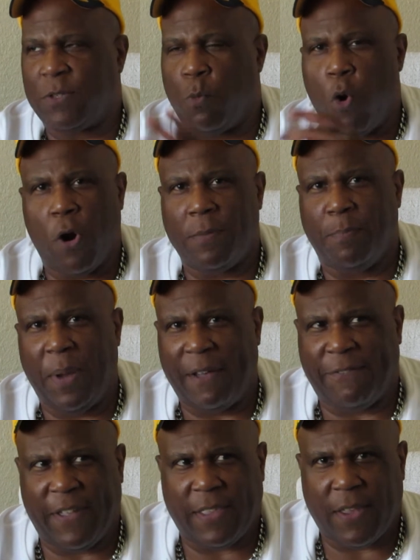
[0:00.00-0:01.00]
Warren
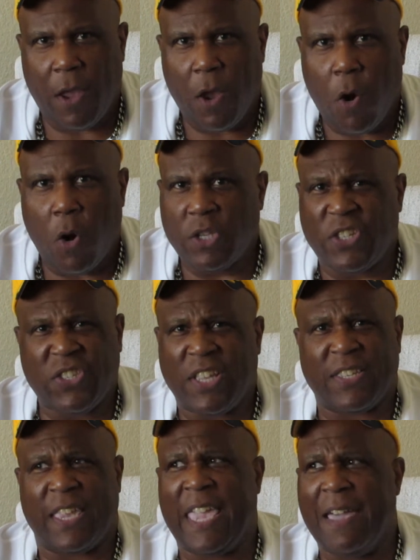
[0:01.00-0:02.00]
Buffett or just
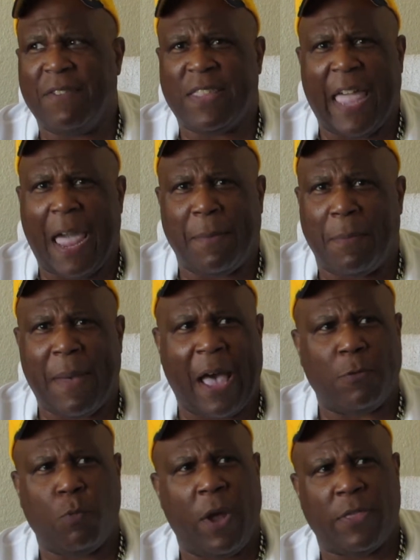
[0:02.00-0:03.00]
doesn't give a damn
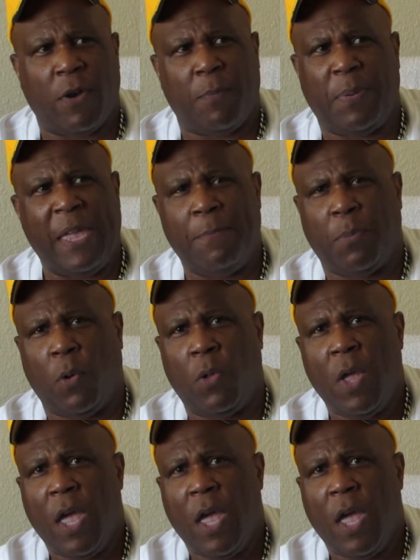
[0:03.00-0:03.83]
about whether people